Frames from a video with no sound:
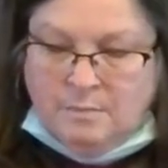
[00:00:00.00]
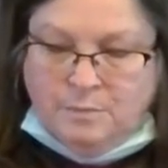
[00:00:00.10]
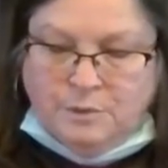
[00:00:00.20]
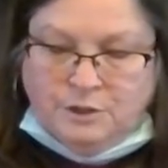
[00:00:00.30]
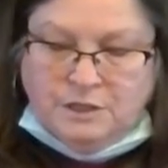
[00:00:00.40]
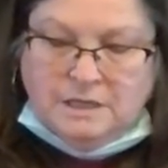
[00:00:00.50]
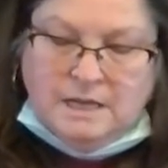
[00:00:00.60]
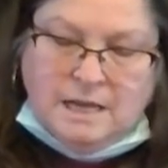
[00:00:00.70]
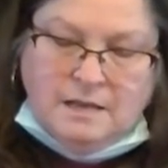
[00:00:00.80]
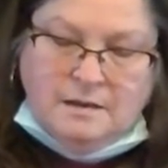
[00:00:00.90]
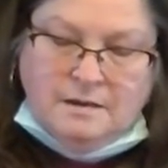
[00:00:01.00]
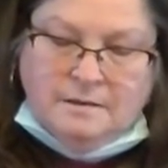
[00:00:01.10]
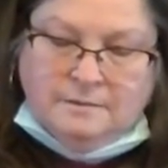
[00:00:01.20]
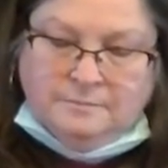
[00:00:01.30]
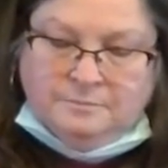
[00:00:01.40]
Push it down.
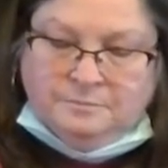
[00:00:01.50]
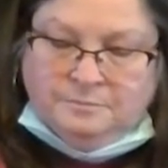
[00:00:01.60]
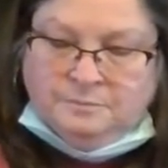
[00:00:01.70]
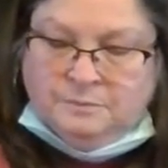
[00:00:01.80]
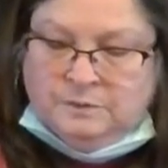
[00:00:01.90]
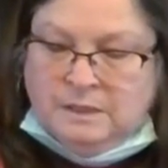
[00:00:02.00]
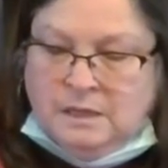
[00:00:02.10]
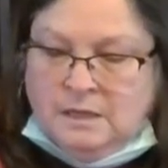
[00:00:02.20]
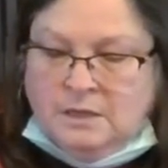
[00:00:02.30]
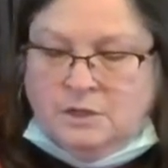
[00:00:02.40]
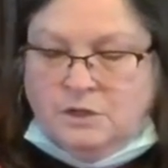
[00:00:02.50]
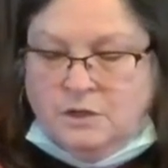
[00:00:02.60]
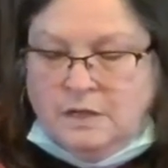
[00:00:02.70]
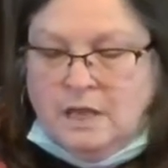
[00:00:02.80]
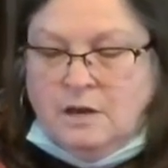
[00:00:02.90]

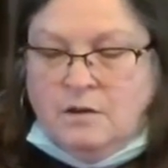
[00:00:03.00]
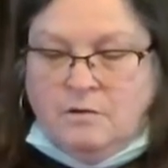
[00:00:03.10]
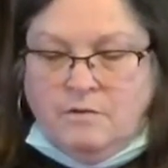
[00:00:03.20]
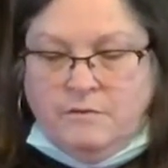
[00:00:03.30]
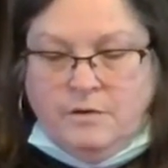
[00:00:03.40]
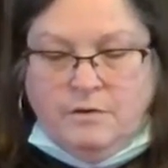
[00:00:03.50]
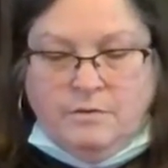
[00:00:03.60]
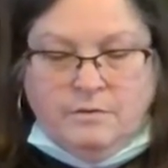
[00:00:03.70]
Turn that over.